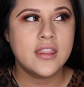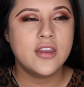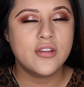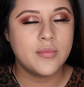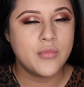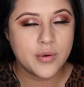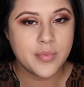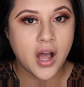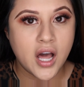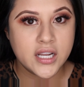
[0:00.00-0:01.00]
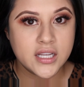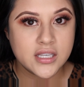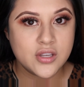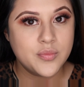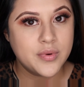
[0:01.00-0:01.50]
you know, the more
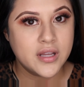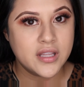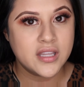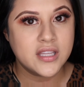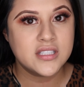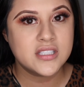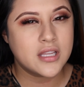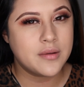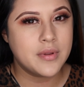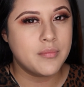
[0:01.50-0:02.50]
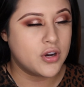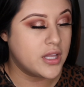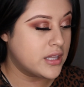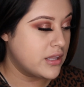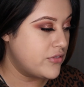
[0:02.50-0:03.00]
product you put, it's just gonna be more
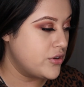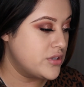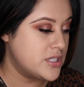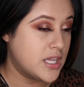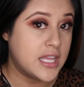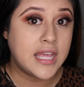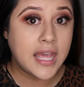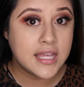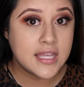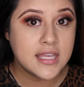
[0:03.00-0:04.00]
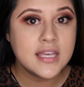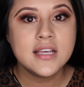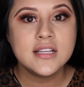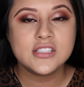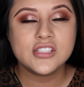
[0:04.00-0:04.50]
likely for you to get cakey.
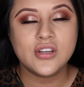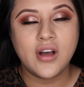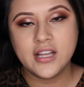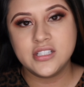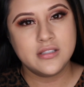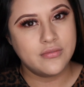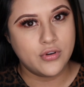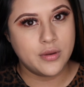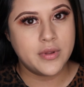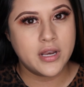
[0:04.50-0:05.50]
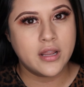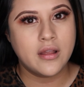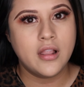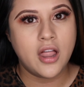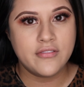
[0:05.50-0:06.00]
So I just avoid putting
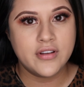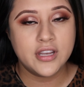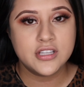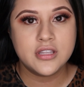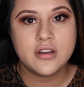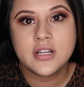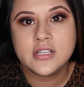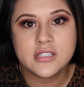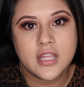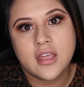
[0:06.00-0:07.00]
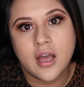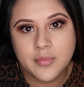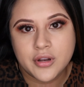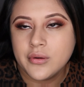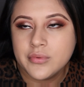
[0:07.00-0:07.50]
a lot of foundation there, because like I'm
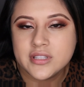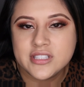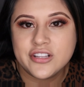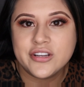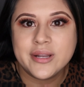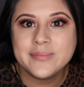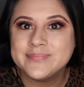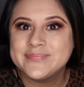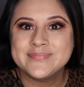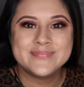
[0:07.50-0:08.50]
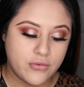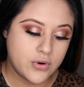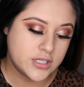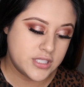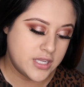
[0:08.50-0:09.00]
gonna go with concealer, you know.
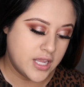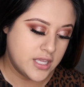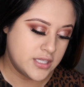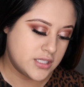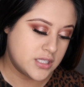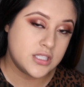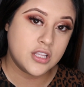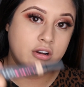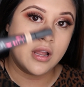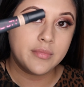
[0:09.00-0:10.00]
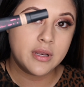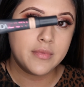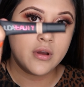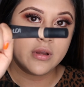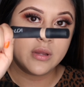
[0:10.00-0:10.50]
For today's concealer, I'm gonna be
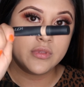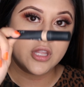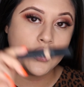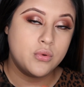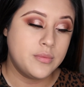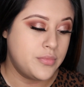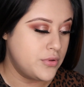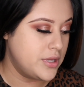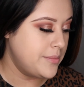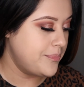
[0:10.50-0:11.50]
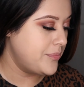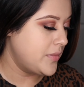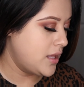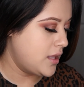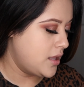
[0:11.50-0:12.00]
going in with the Huda Beauty,
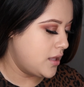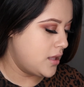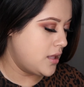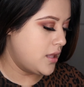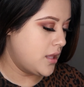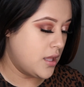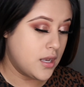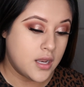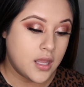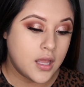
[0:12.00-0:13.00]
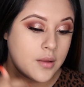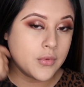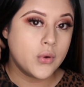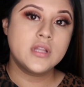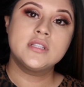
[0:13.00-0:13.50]
and I'm
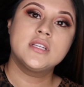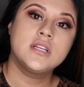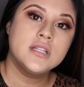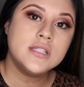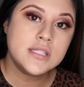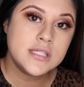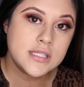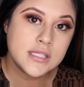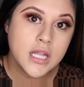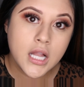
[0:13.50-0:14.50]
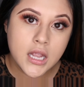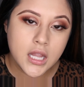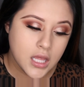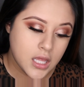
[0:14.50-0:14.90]
going to conceal.